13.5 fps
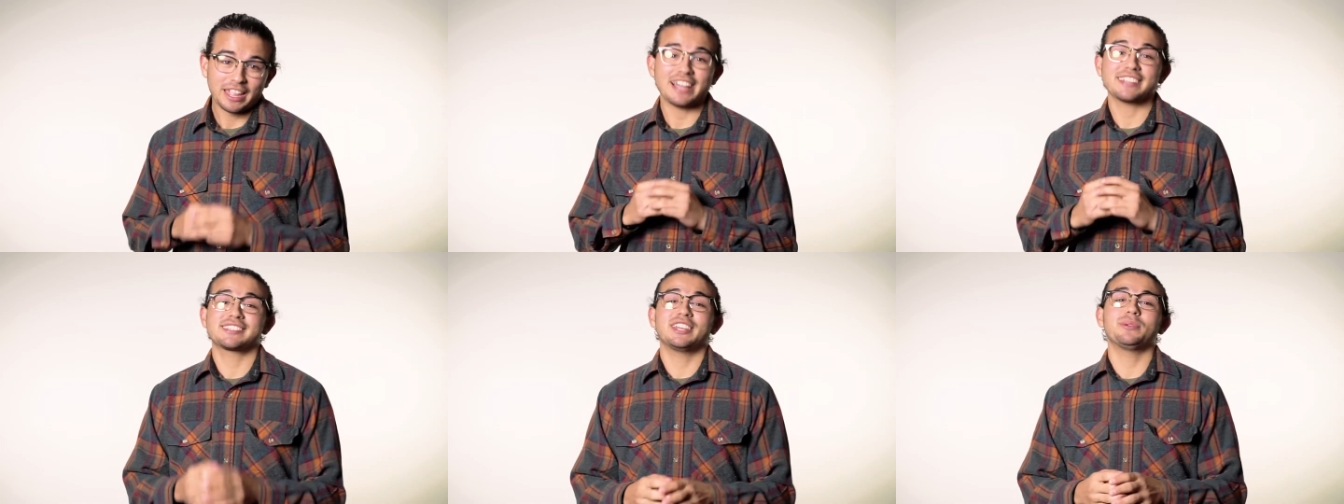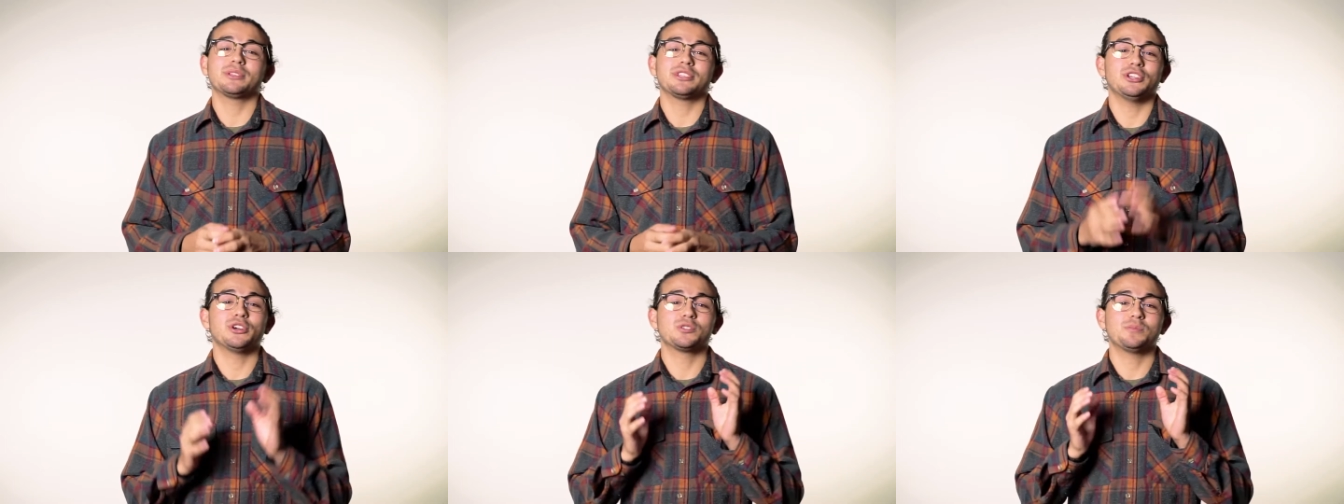Ask
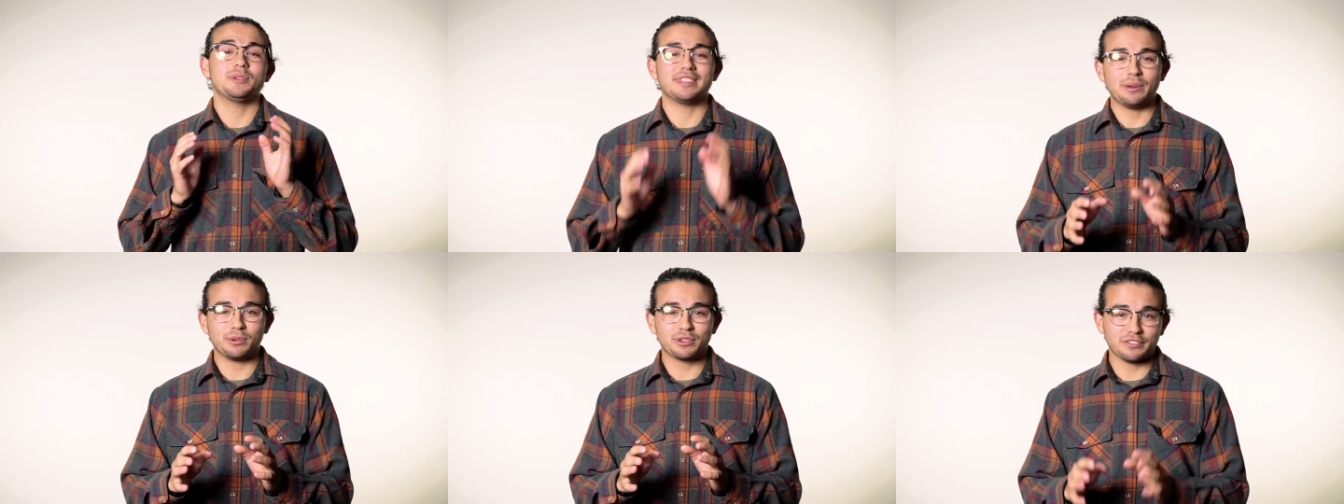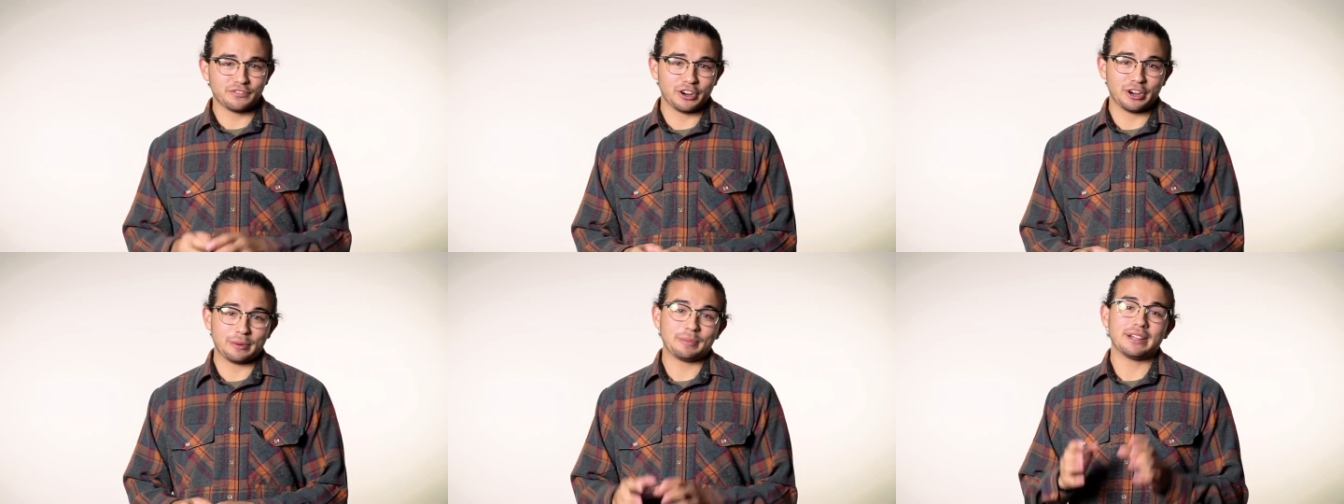anyone that knows me, they will
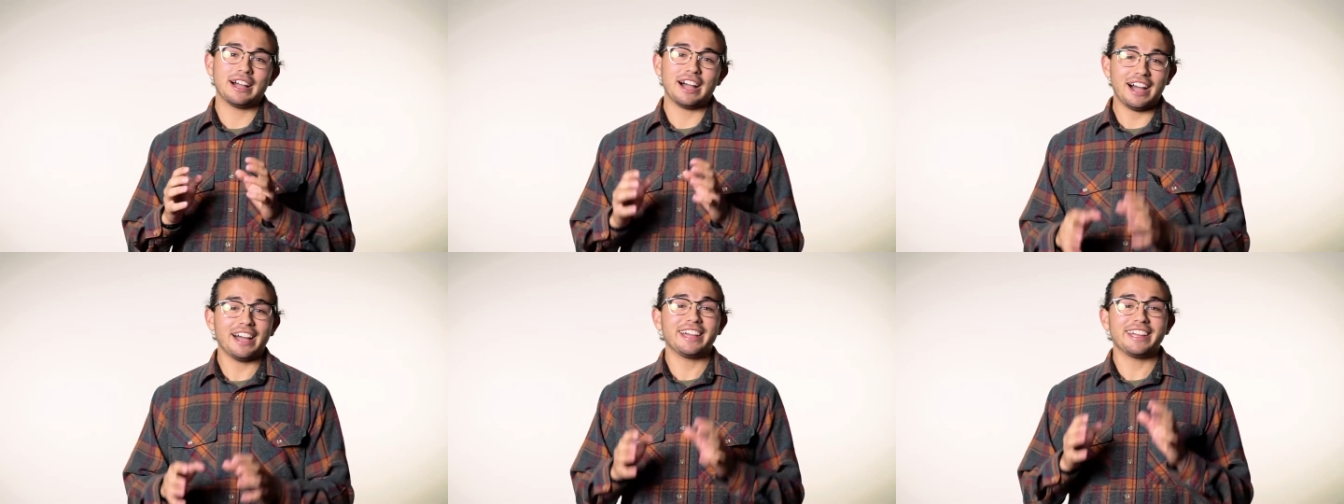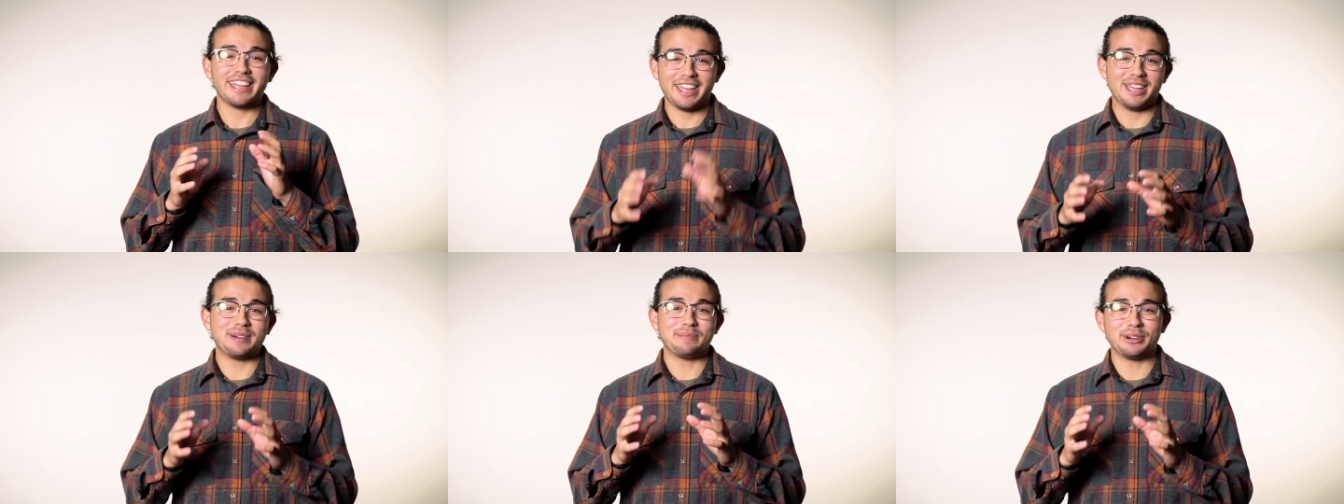confirm I
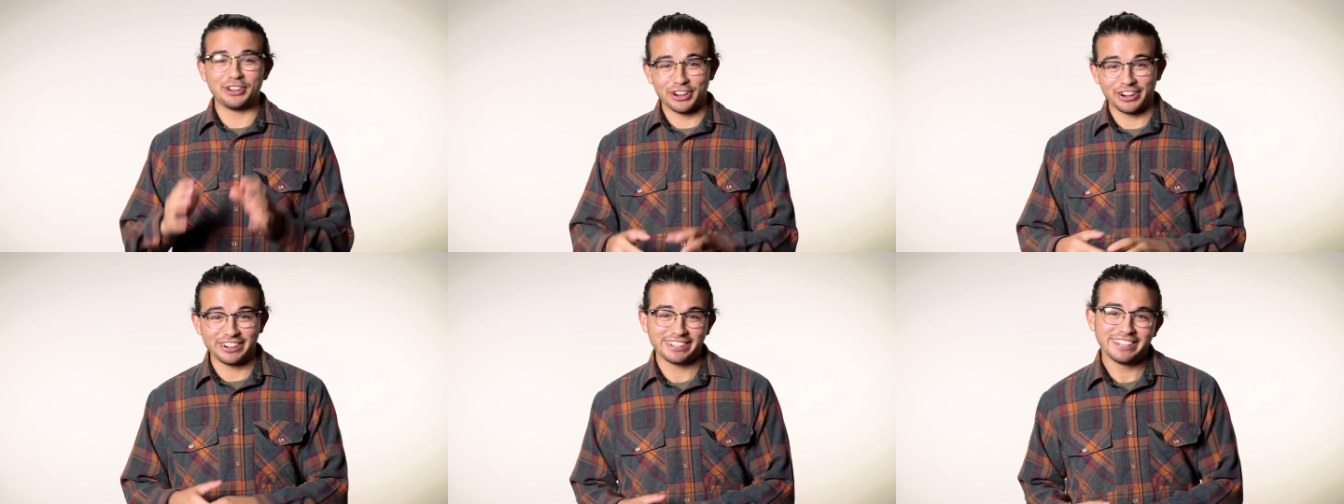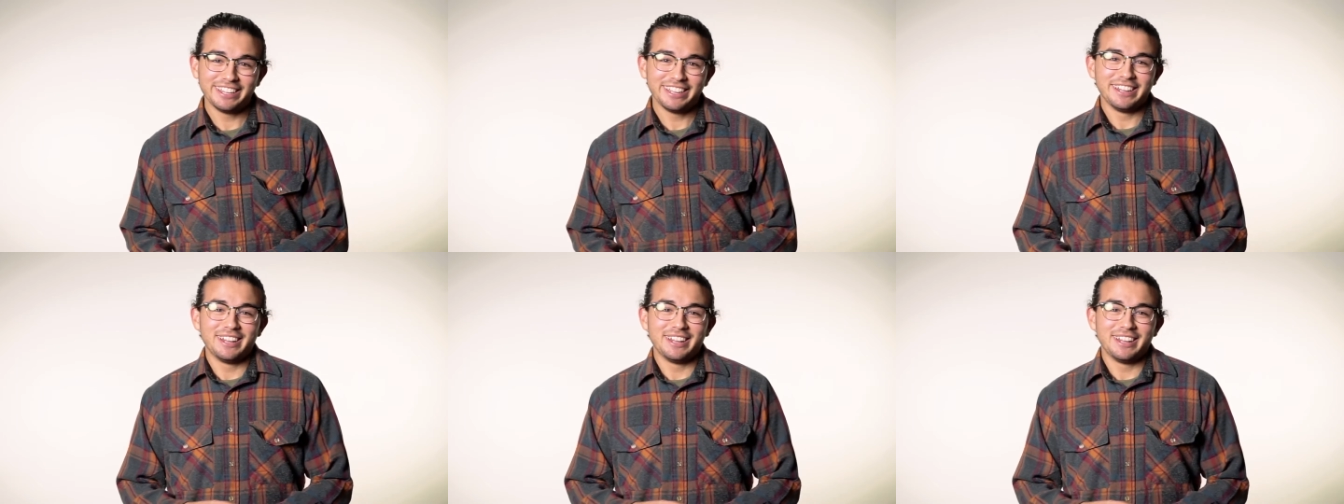am a nerd.